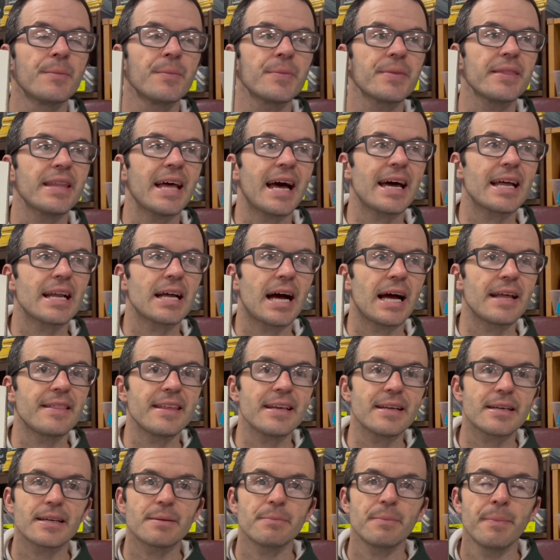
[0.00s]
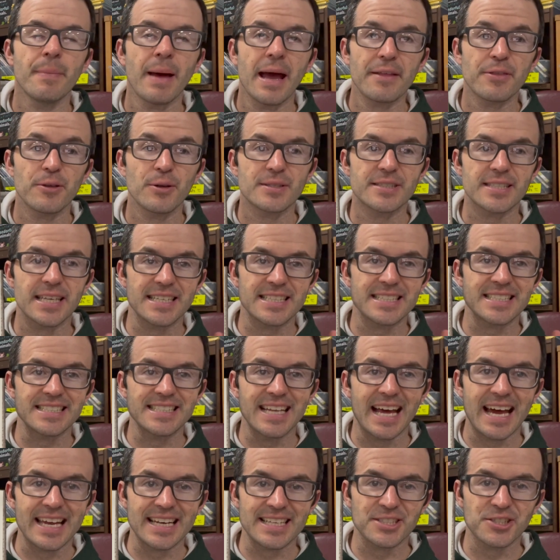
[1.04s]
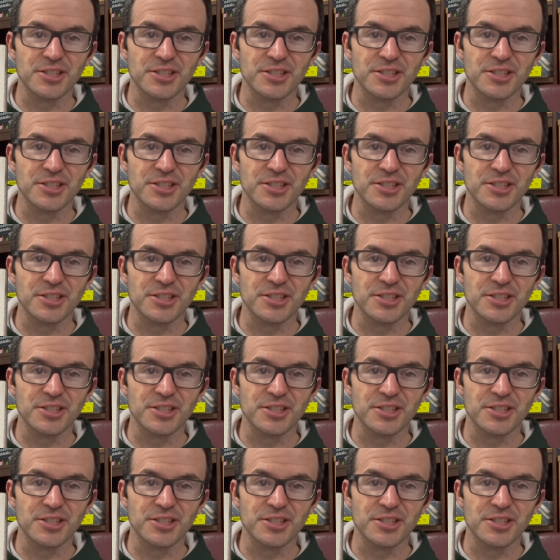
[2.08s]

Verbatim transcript: not, I think Matthew said it's not a